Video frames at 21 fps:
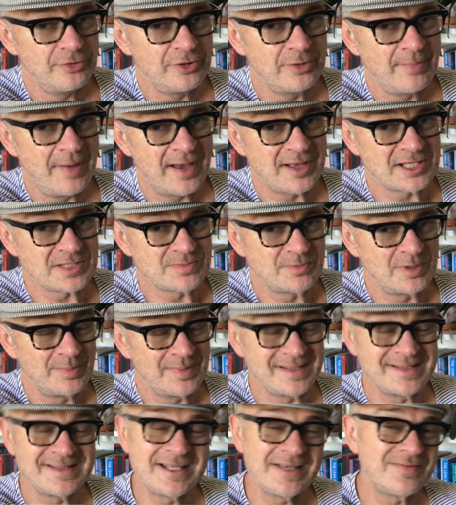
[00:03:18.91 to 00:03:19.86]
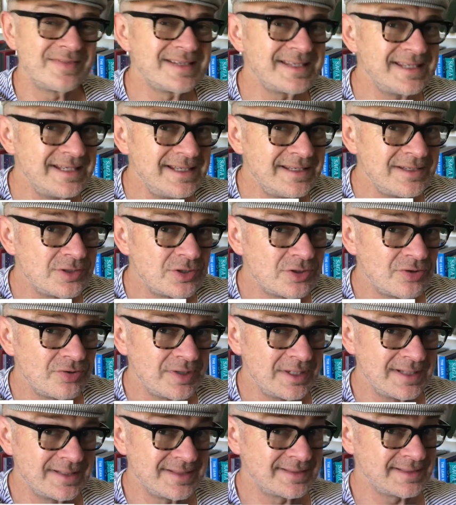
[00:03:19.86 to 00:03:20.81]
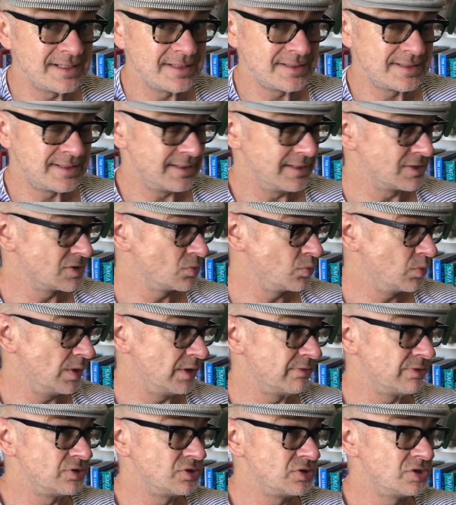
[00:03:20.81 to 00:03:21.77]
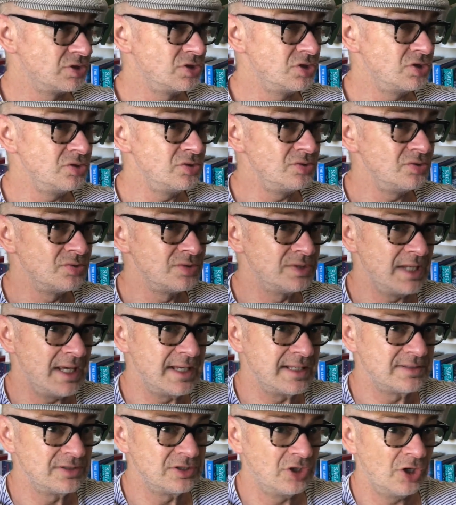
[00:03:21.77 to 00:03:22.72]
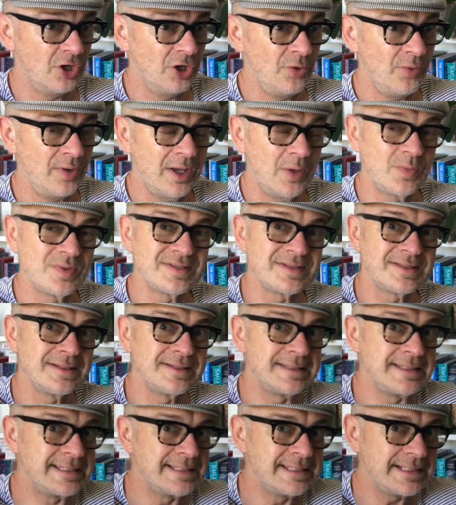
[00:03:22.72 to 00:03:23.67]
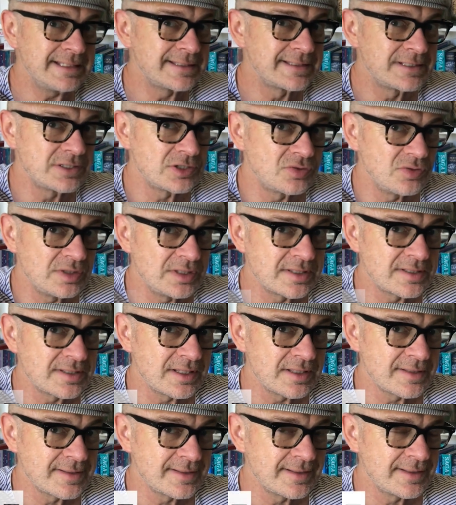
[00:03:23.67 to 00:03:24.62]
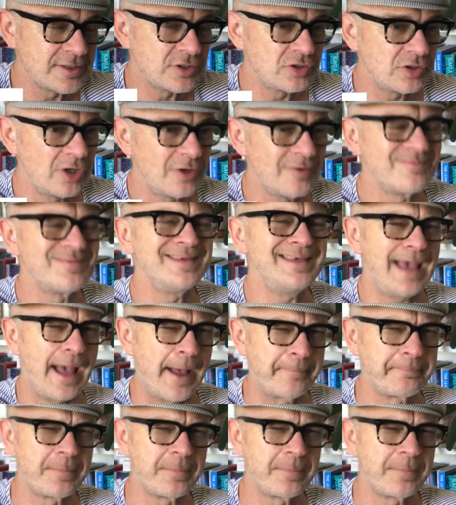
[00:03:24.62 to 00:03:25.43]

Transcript: the maximum is 17 degrees Celsius, whereas 2 days ago it was 36 degrees Celsius. So yeah,